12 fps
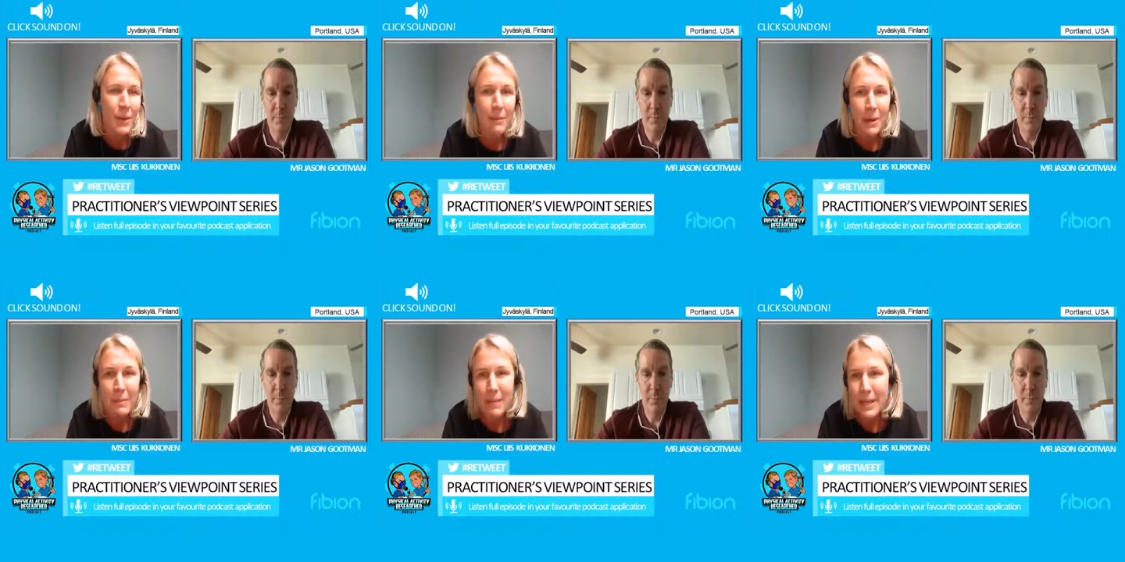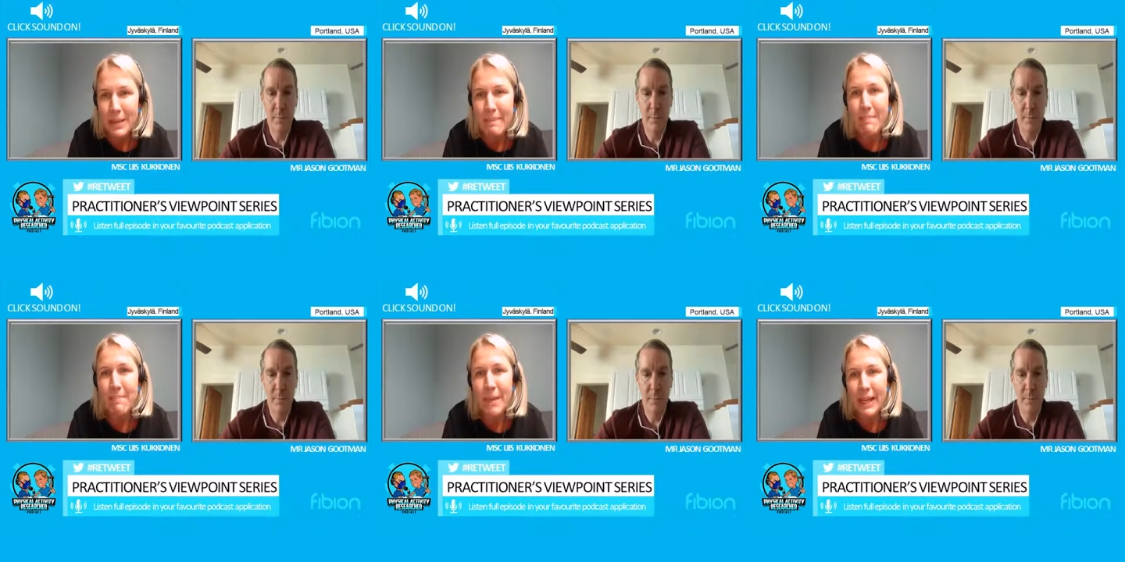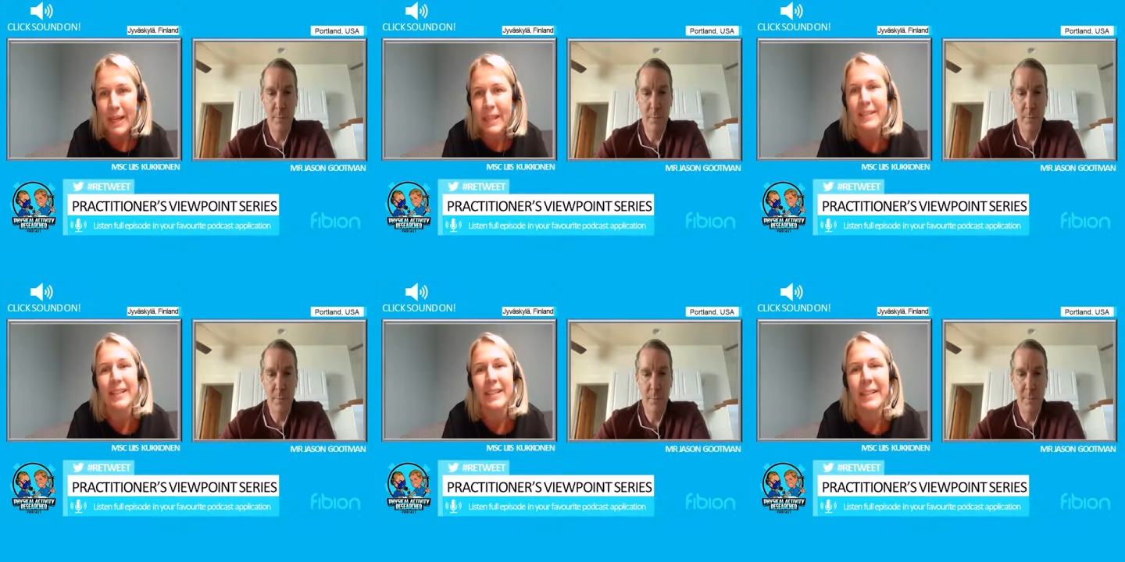Speaker 1: we will be
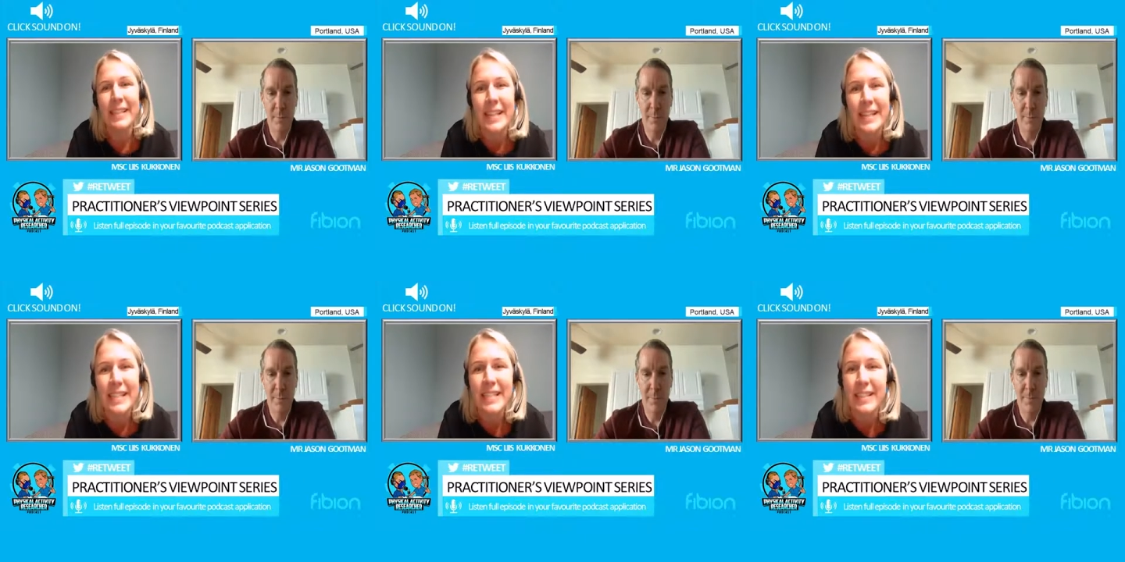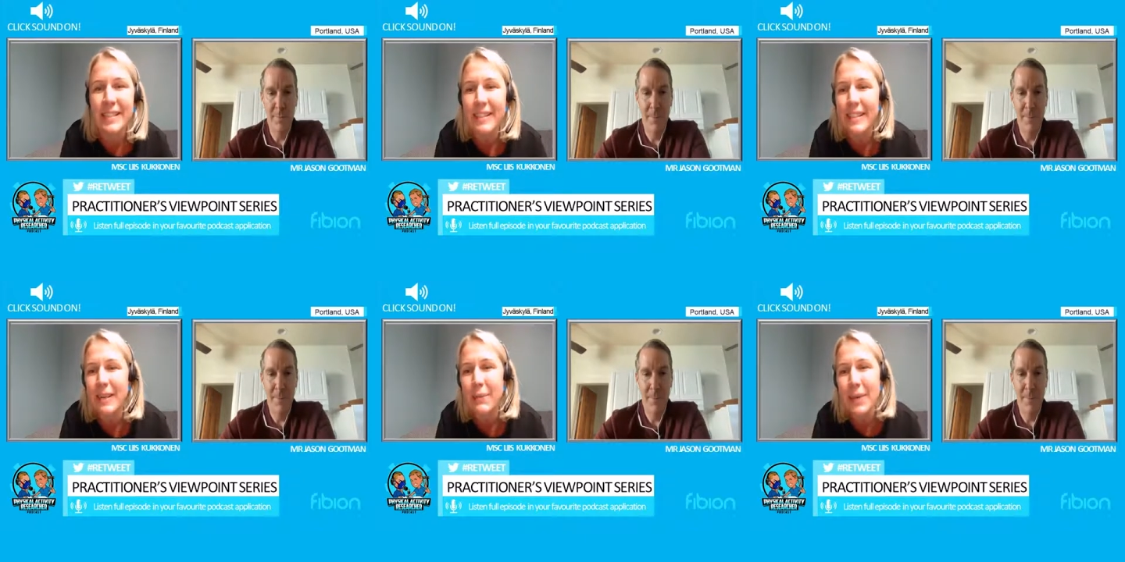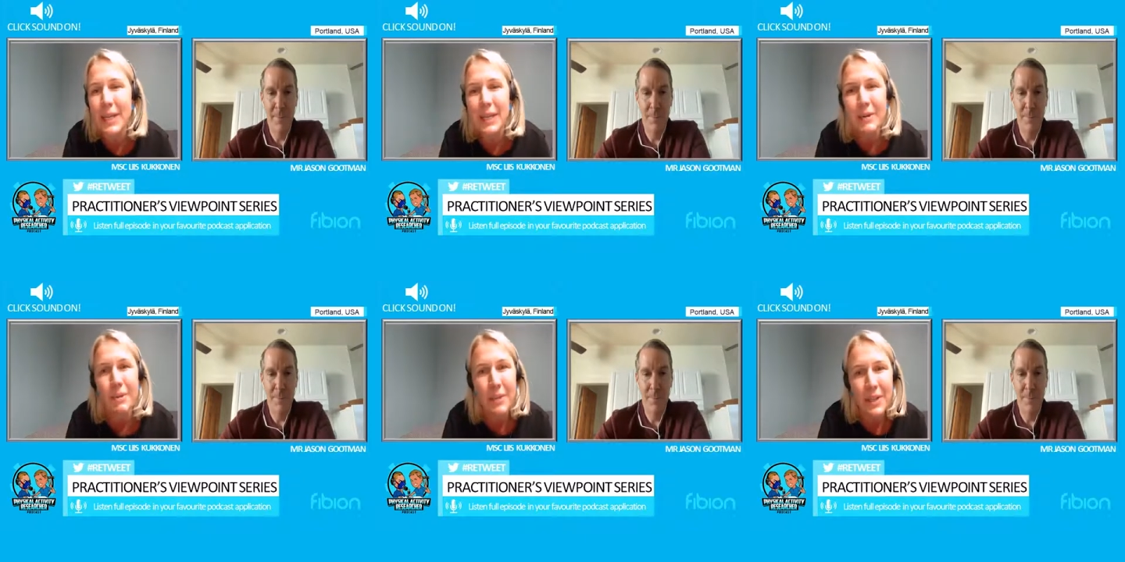back next
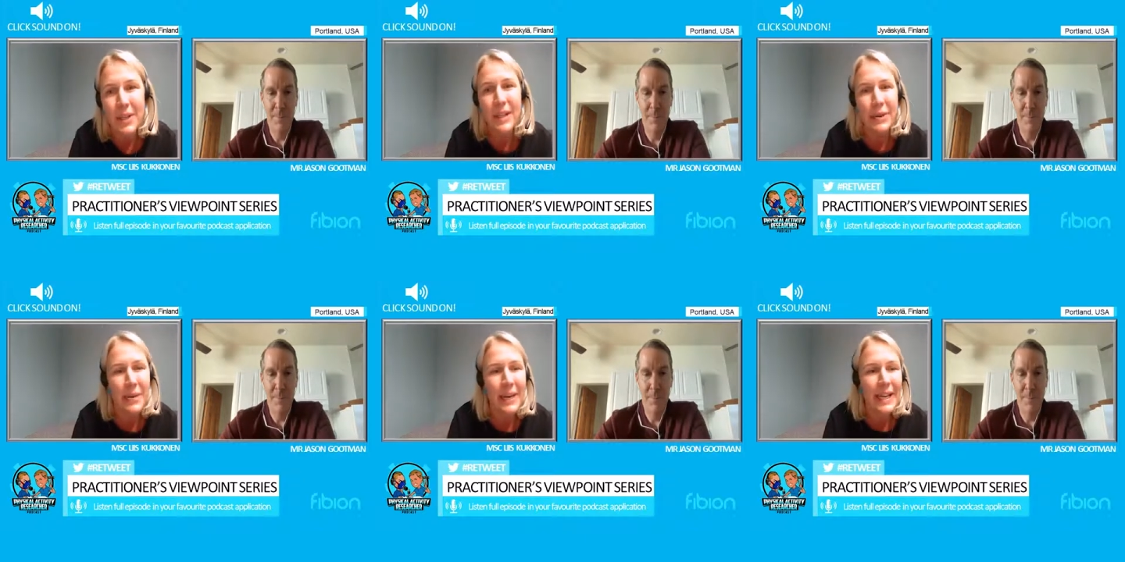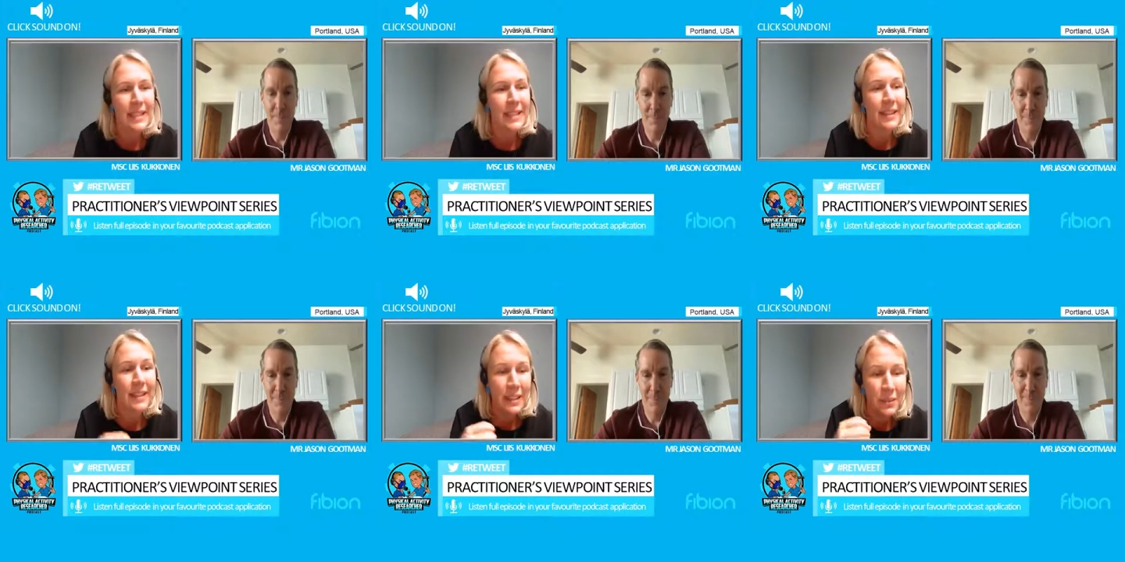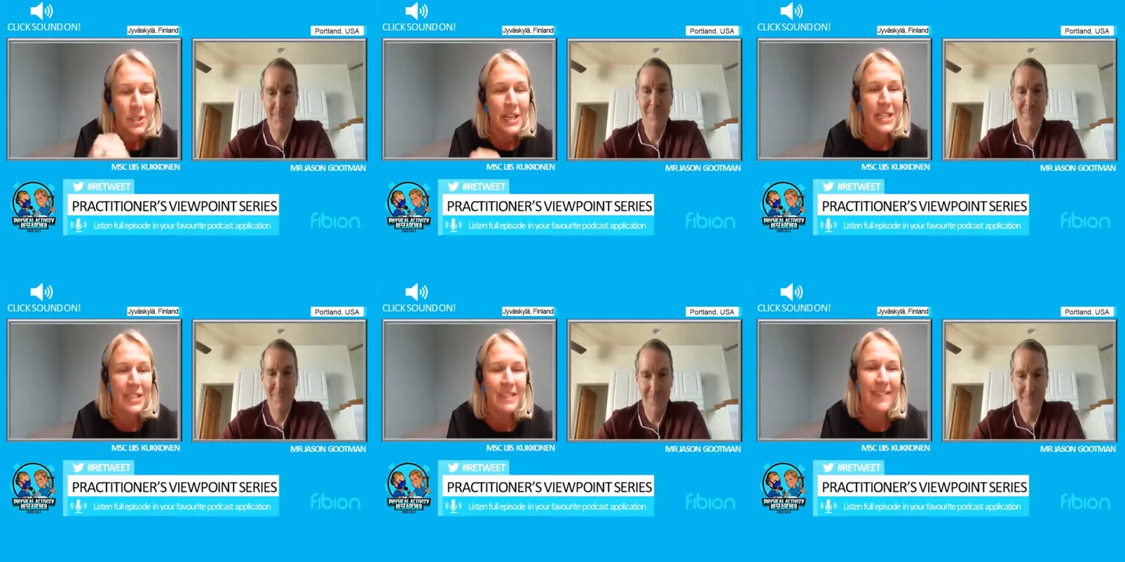week with a new guest. Thank you,
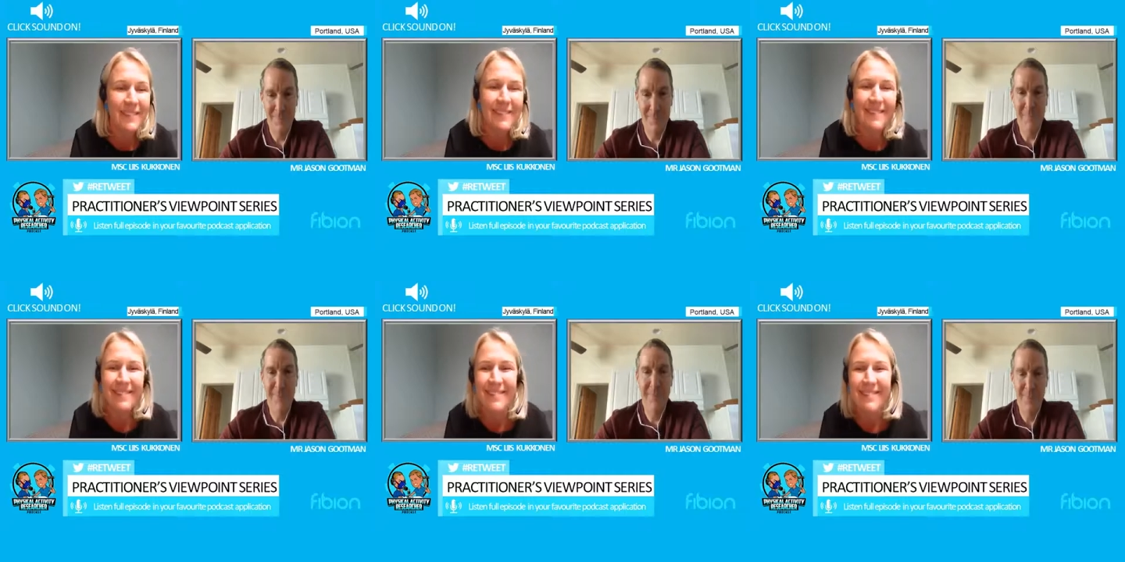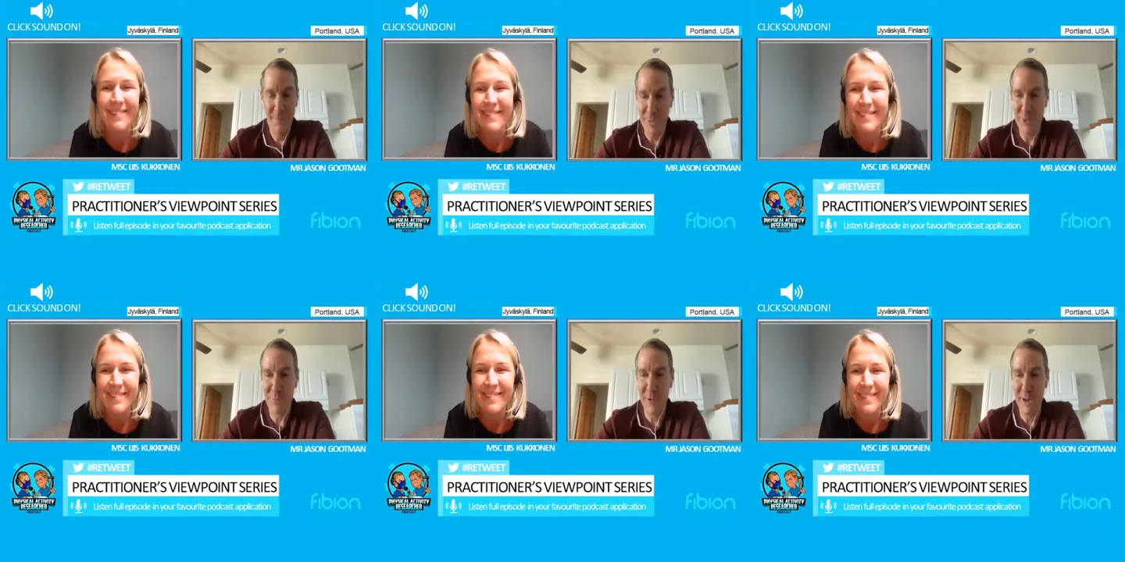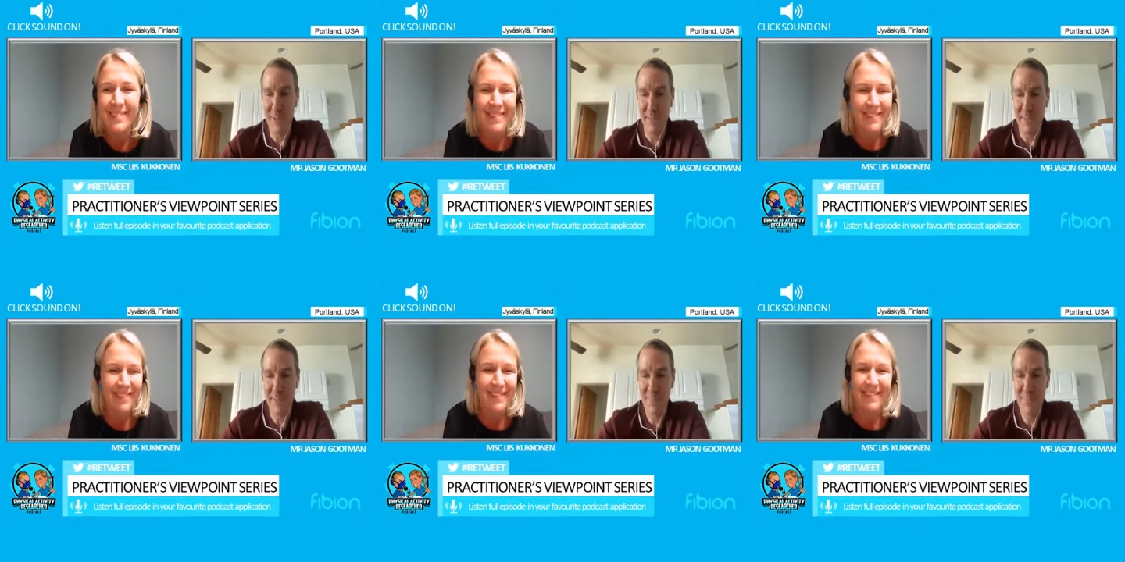Jason.
Speaker 2: Thank you for having
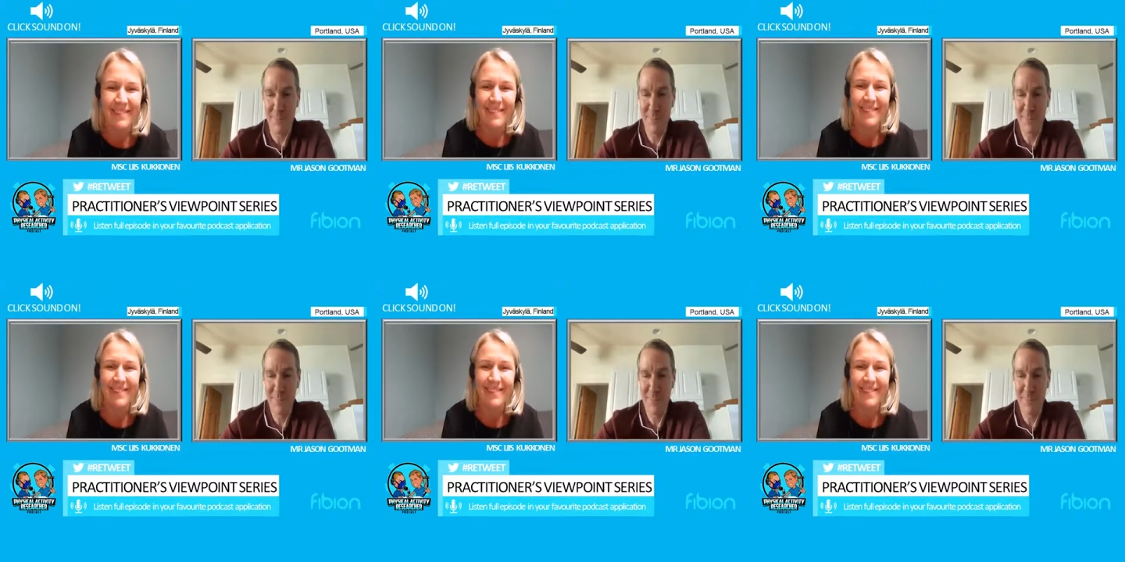me, Liis.